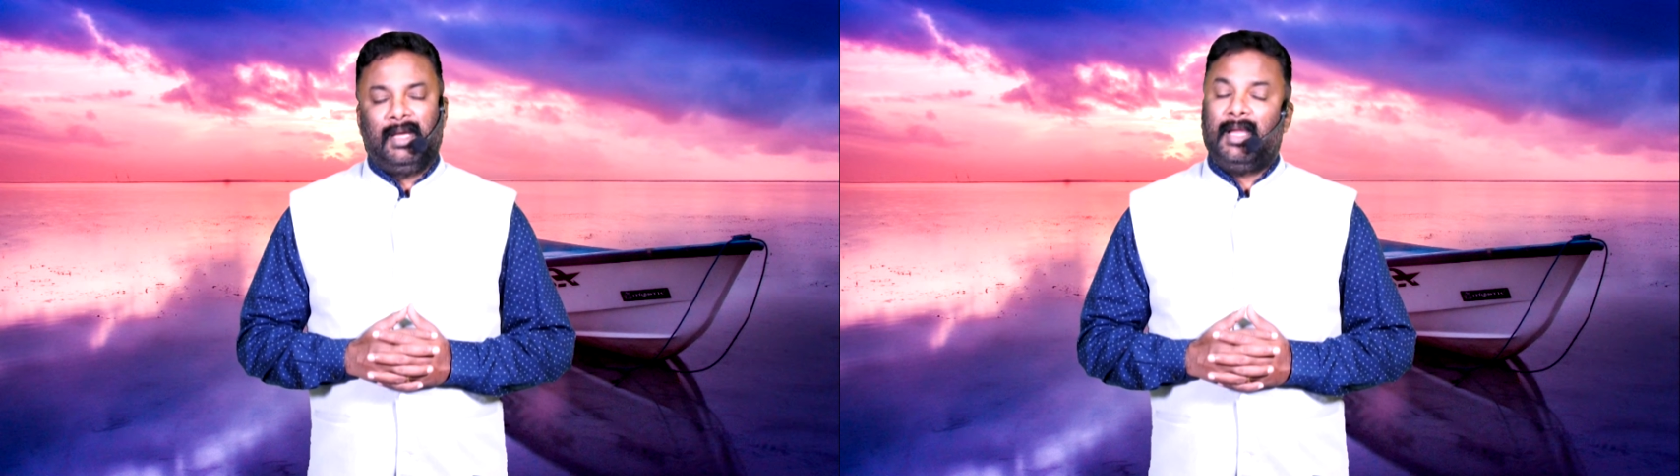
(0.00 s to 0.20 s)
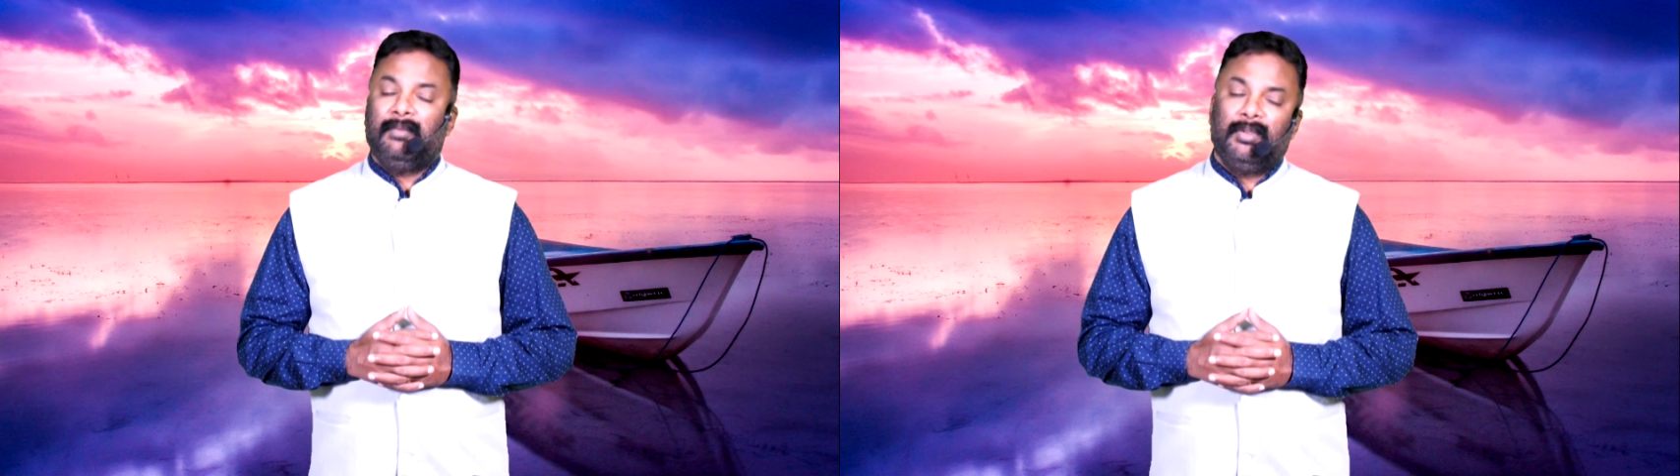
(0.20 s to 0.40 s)

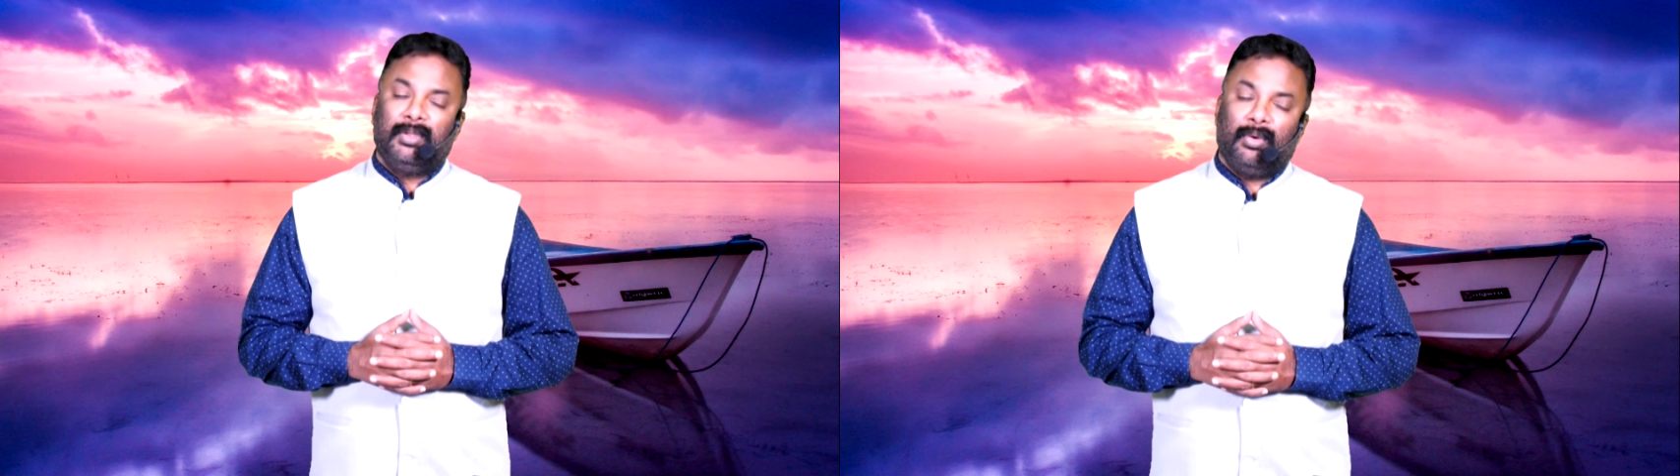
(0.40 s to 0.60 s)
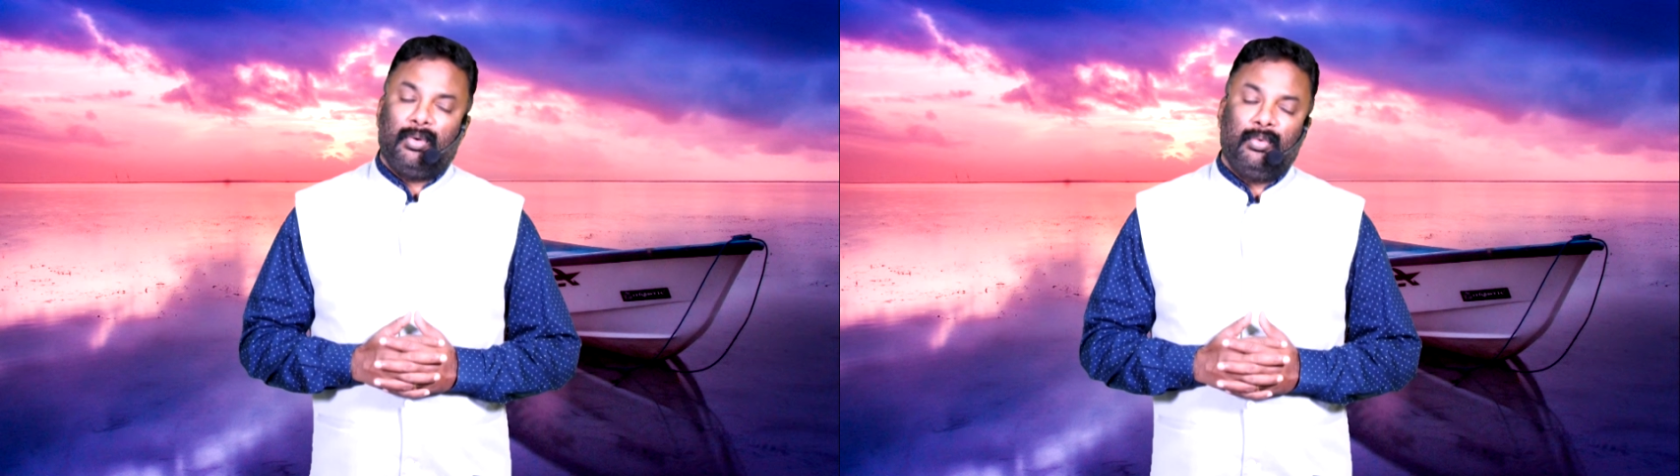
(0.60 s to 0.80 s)
and
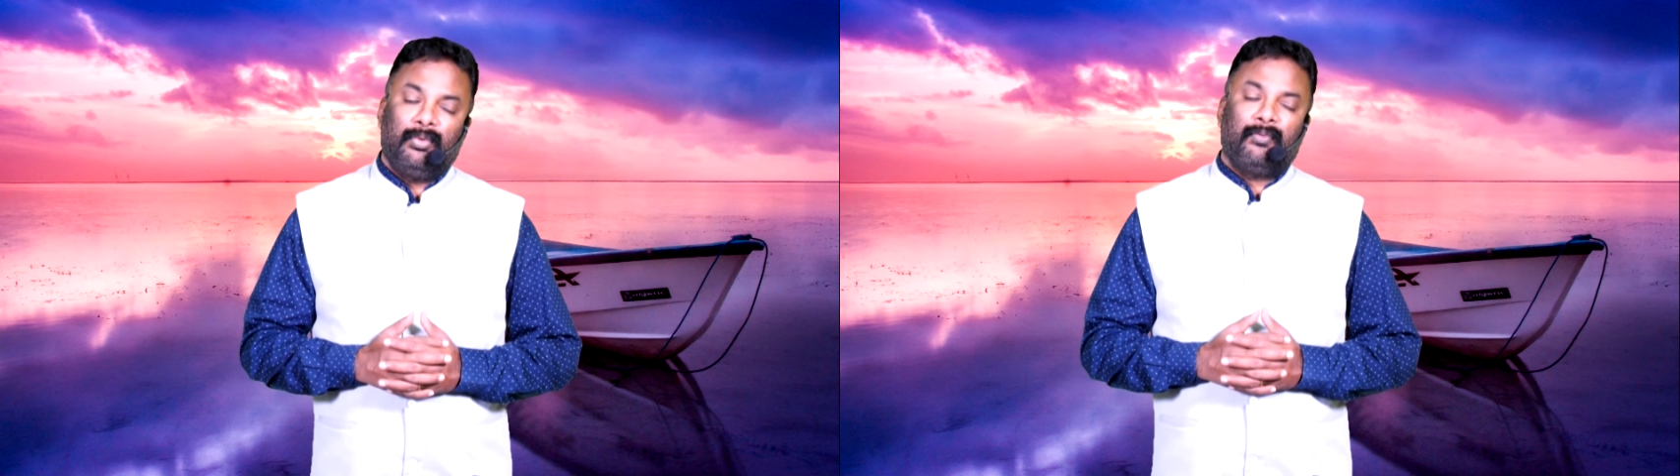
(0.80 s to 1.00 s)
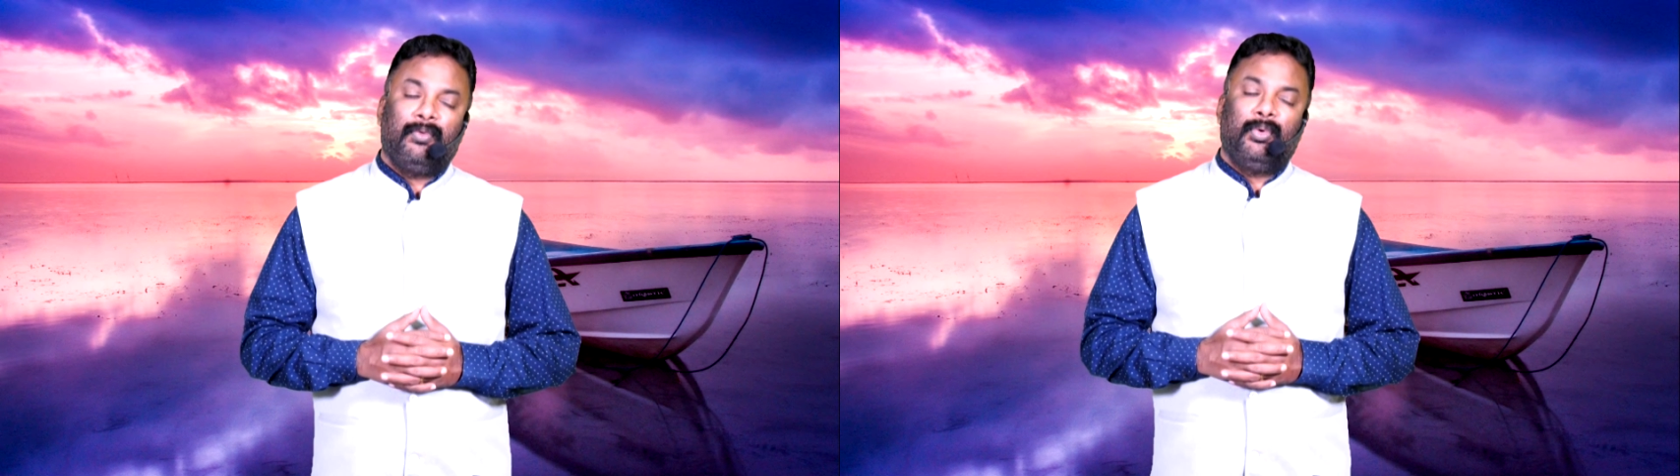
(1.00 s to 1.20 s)
with your
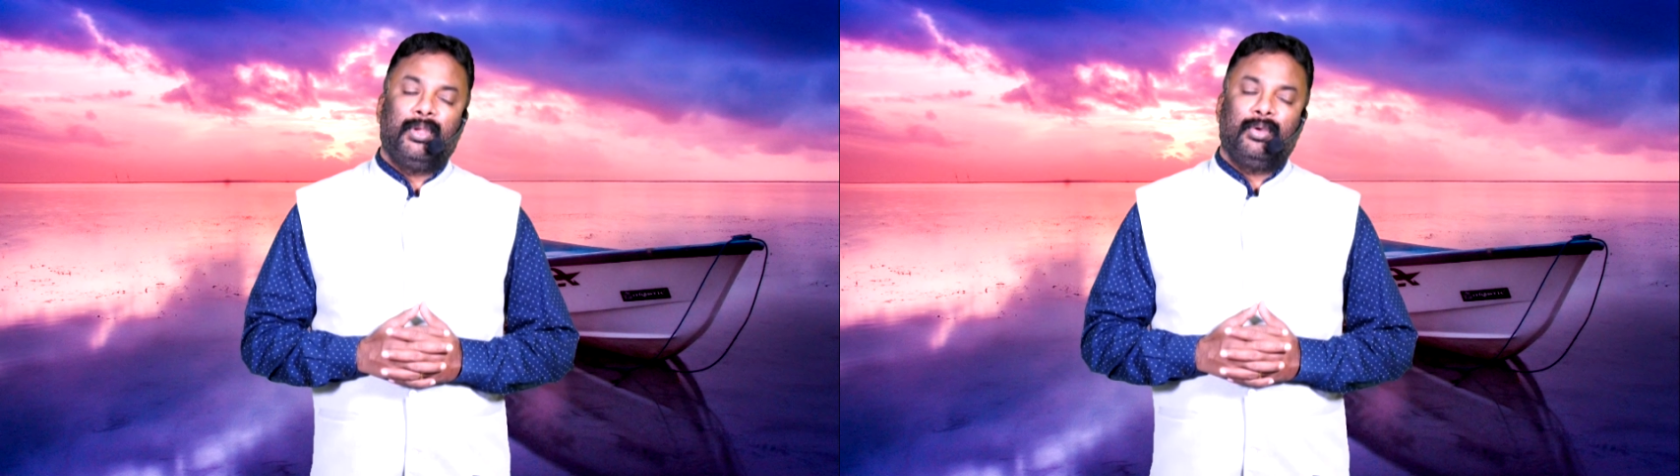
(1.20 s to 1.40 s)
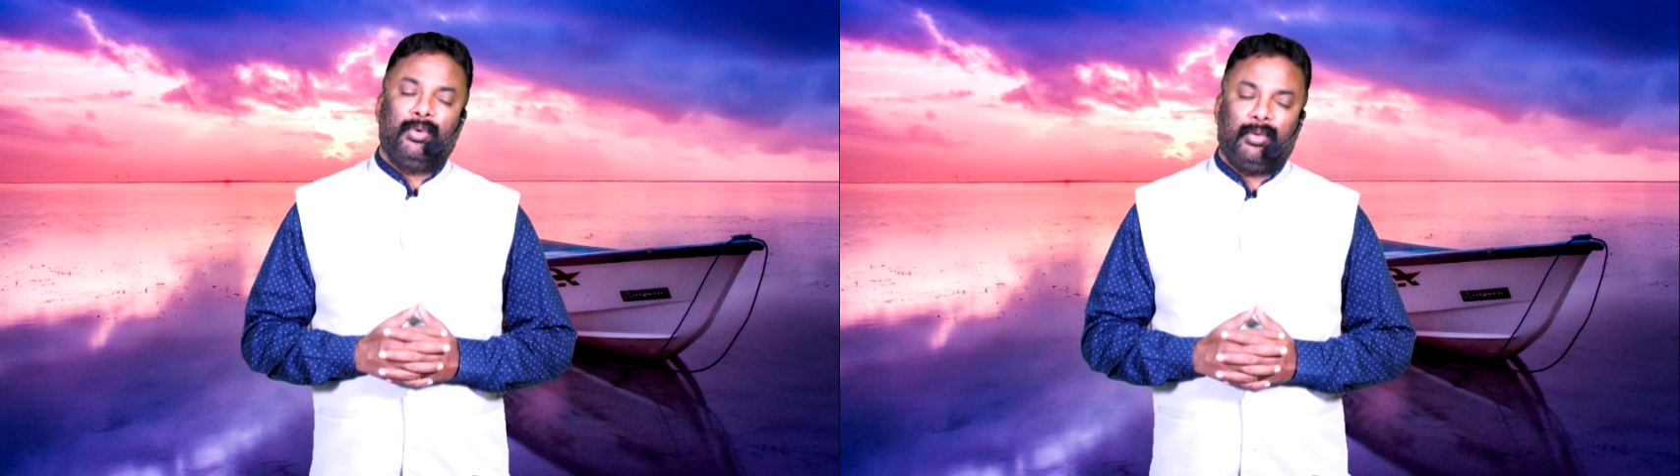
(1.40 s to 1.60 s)

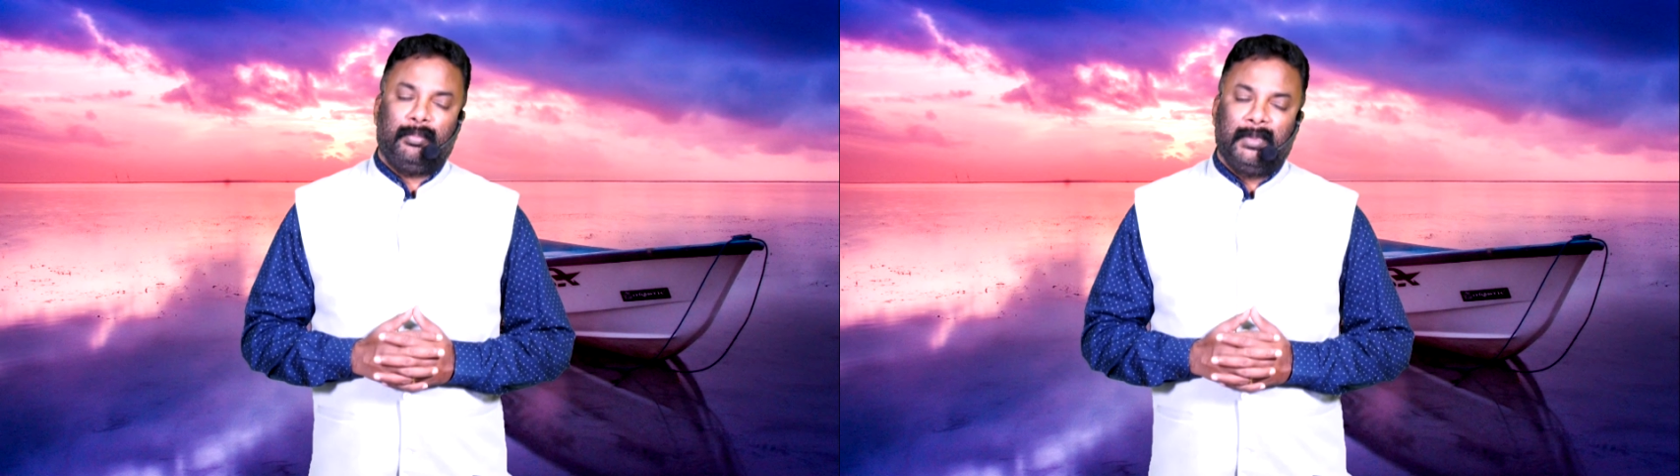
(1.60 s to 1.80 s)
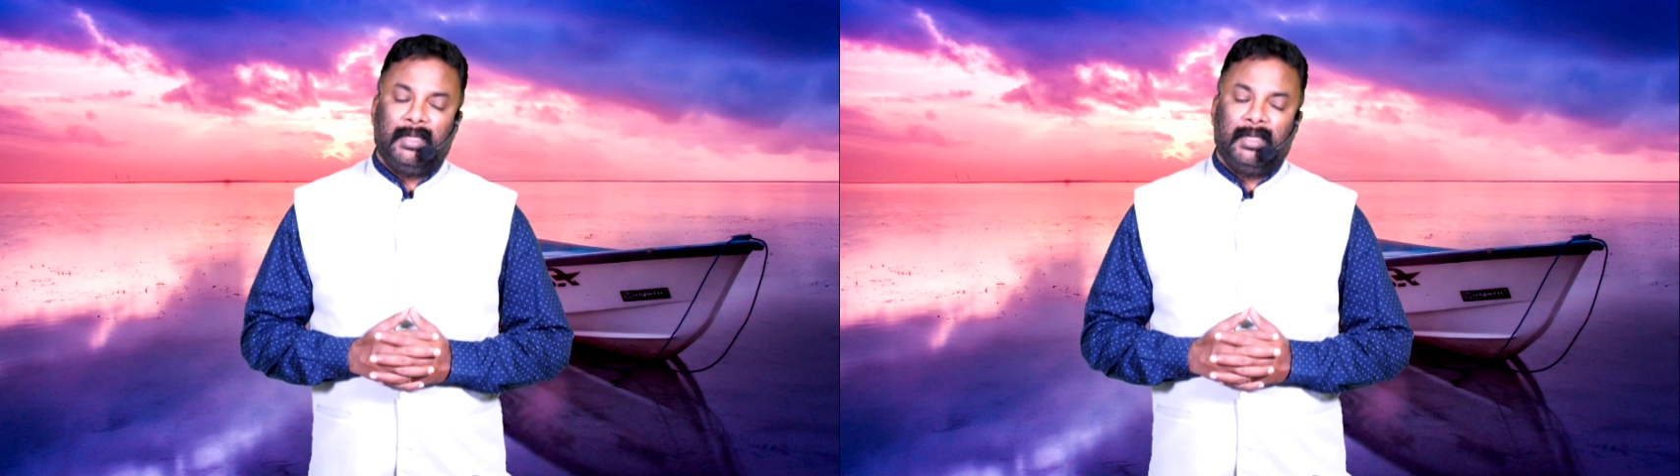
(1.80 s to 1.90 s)
overflowing hope,